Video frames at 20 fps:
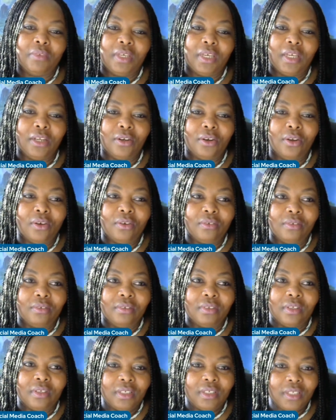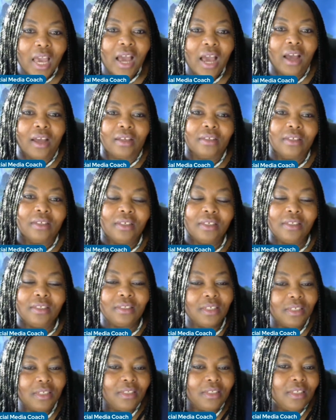Yeah,
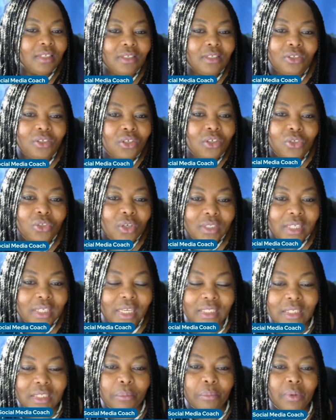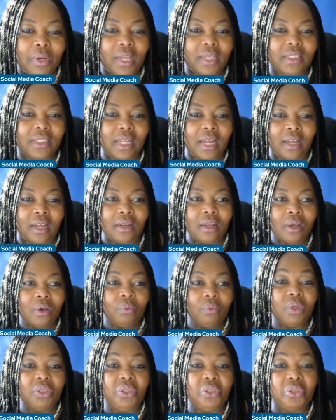it's just as simple as that.
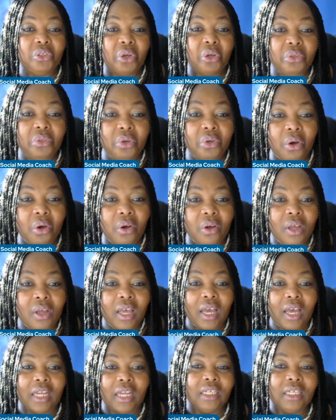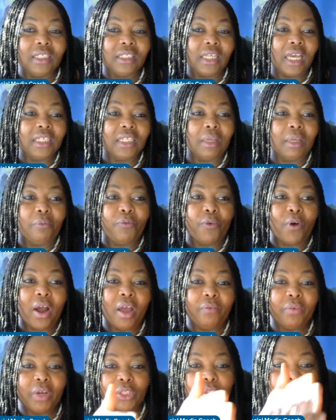When you don't know and it takes them
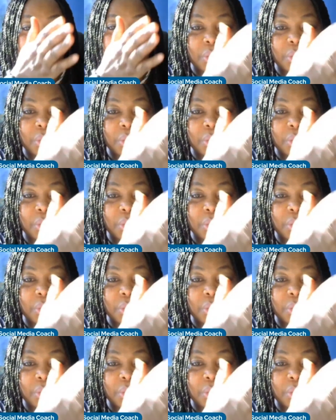forever to